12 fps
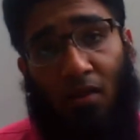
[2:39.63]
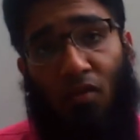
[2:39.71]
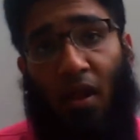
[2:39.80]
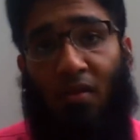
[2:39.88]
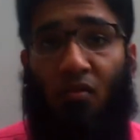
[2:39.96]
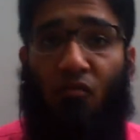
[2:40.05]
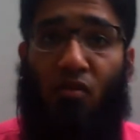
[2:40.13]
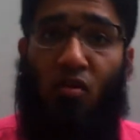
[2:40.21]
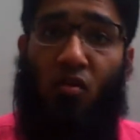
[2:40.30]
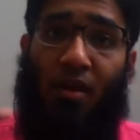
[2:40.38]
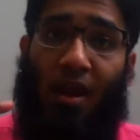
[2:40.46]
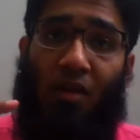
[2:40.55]
Even I say
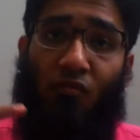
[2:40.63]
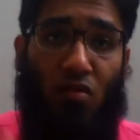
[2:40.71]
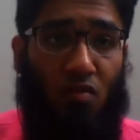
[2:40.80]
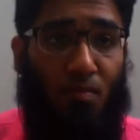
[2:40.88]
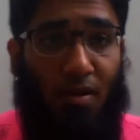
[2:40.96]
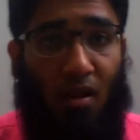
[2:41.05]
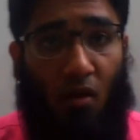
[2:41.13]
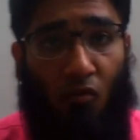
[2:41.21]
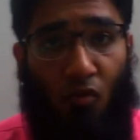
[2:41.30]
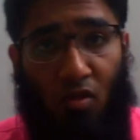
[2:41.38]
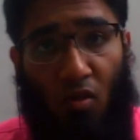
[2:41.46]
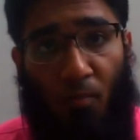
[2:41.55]
Windows 9 will be the
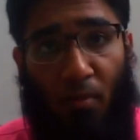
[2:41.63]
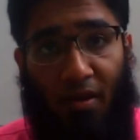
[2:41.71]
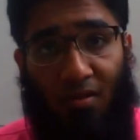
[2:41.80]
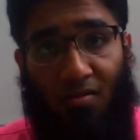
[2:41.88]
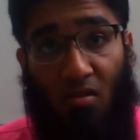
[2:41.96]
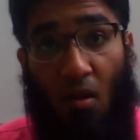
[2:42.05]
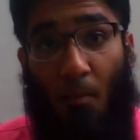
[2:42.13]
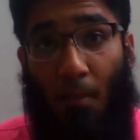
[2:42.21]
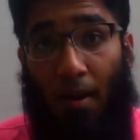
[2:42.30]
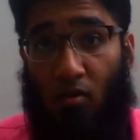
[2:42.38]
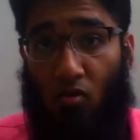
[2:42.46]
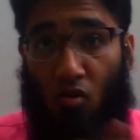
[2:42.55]
worst operating system,
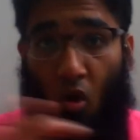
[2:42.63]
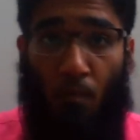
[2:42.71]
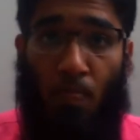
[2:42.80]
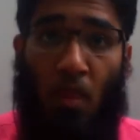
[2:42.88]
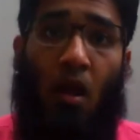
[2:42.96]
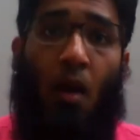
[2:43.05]
but no.